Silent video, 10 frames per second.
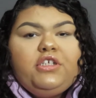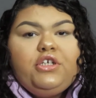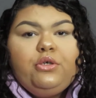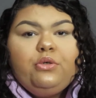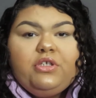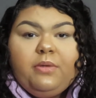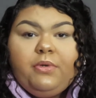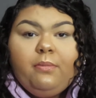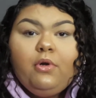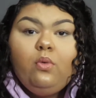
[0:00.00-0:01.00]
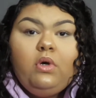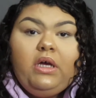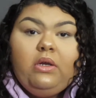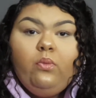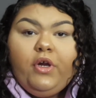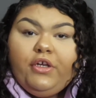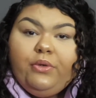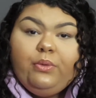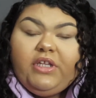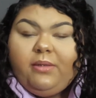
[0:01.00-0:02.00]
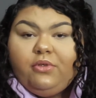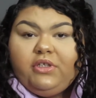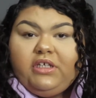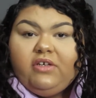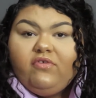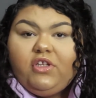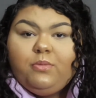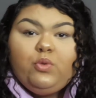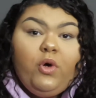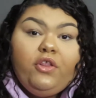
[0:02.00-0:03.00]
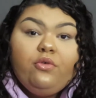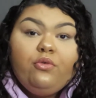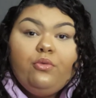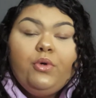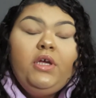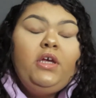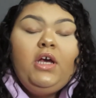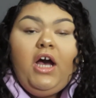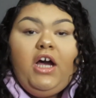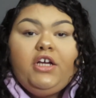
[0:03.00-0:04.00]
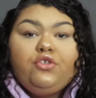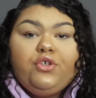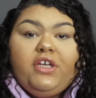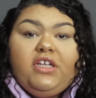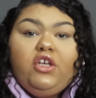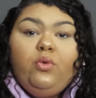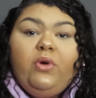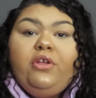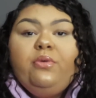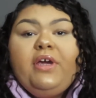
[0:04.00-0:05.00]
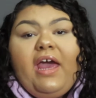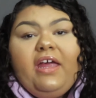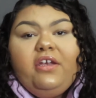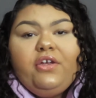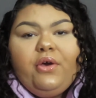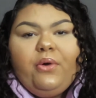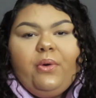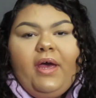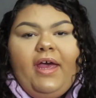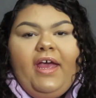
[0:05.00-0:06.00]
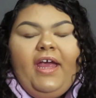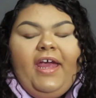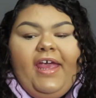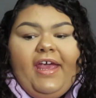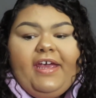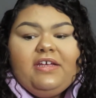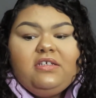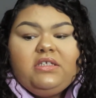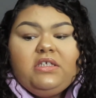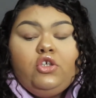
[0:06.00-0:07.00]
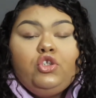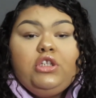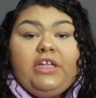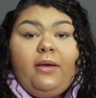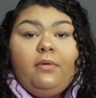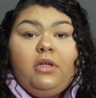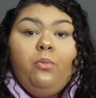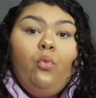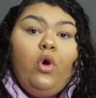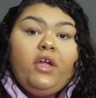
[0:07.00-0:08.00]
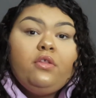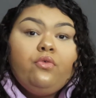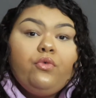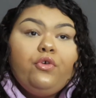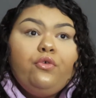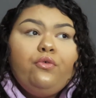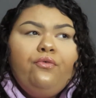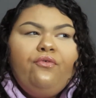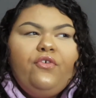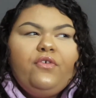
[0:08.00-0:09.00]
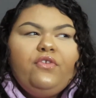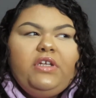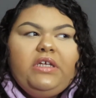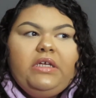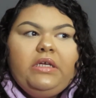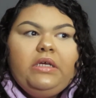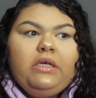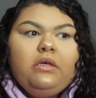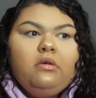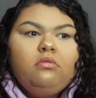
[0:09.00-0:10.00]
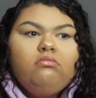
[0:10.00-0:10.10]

to tip number 1, where you label the envelopes 1 through 100. What you can do is label them 1 through 52.